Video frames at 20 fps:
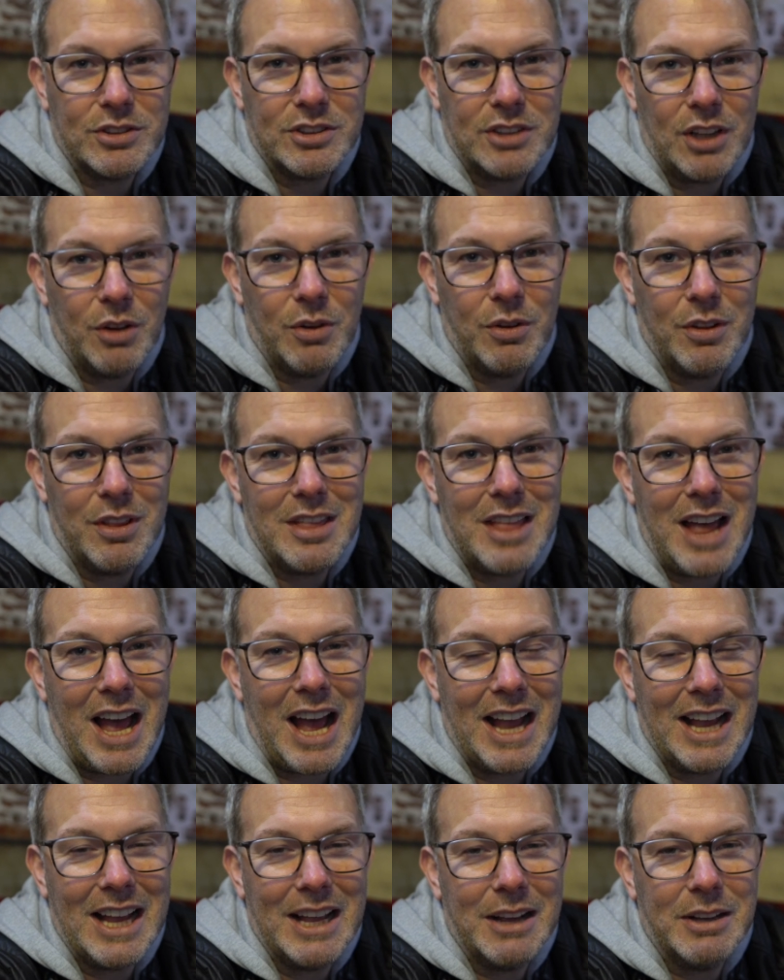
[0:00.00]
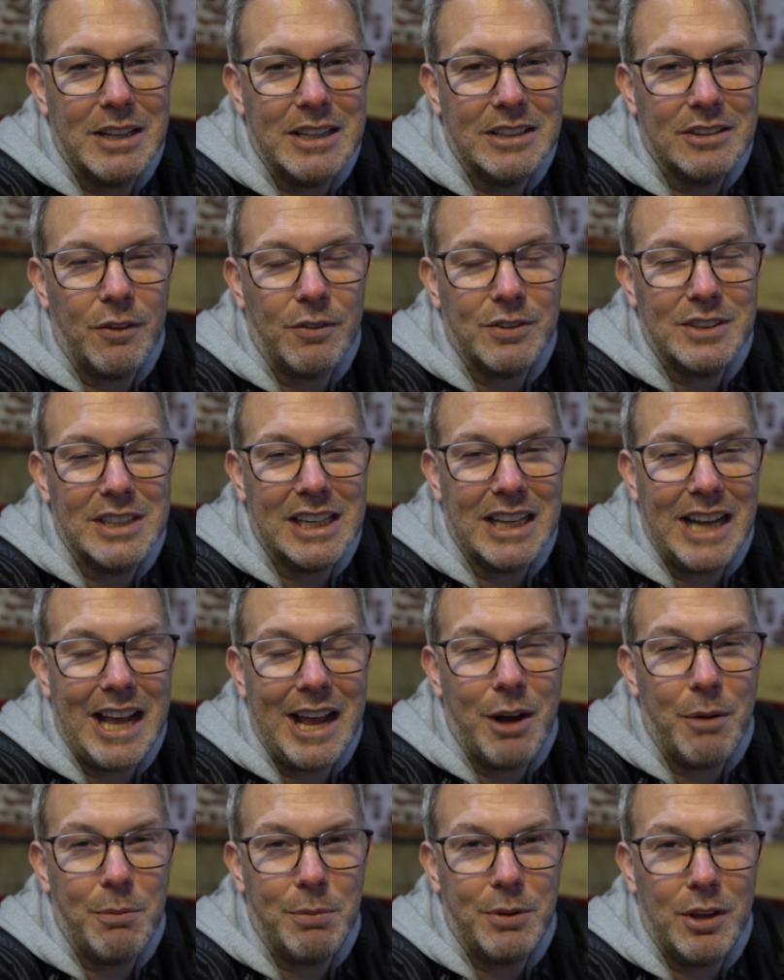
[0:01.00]
So that is obviously gonna
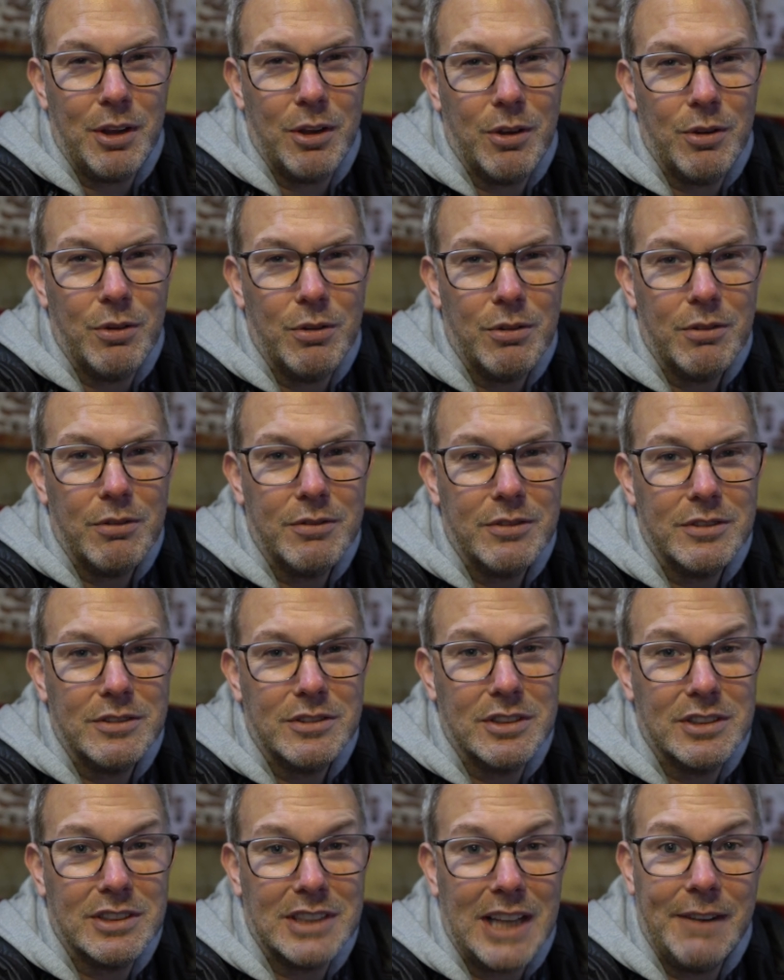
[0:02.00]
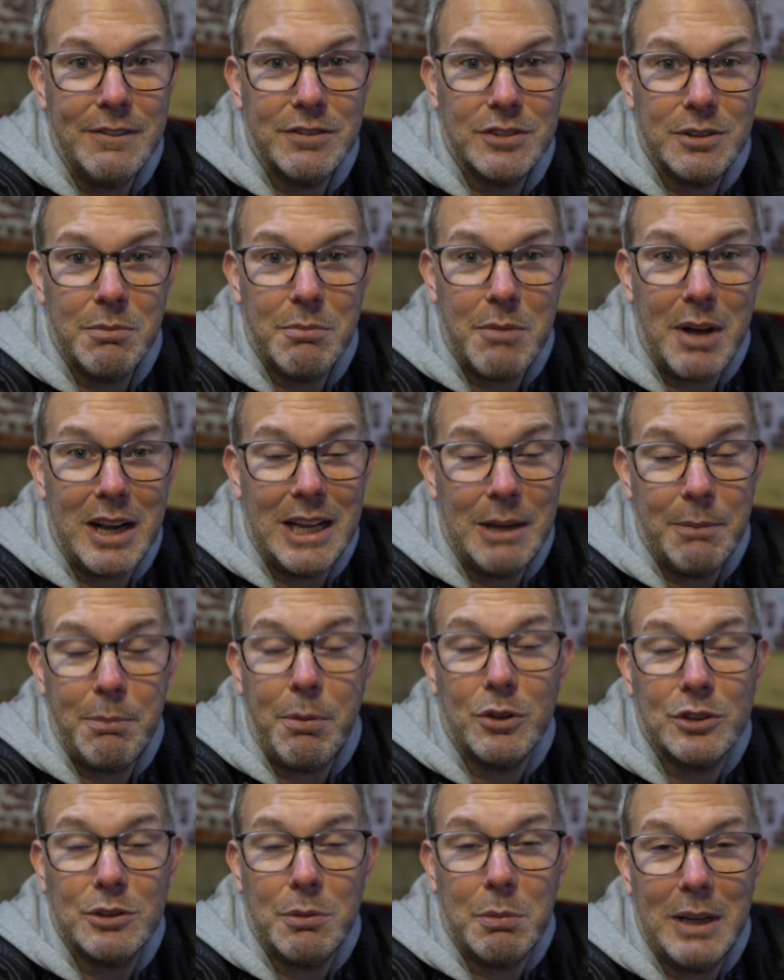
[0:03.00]
help you to save some money
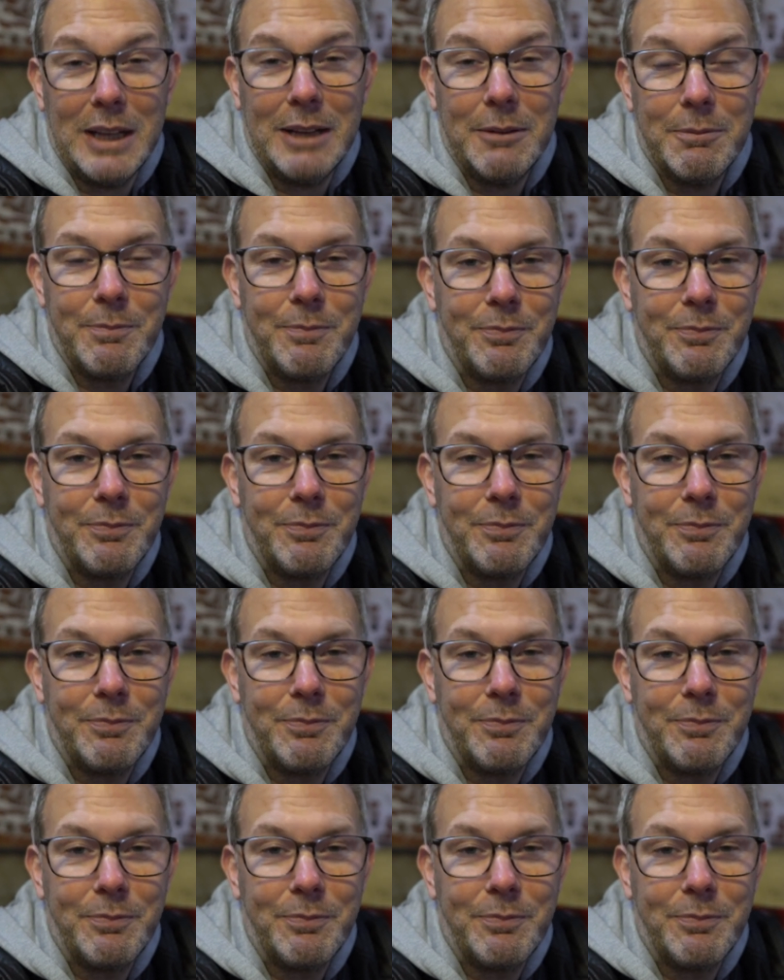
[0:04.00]
possibly.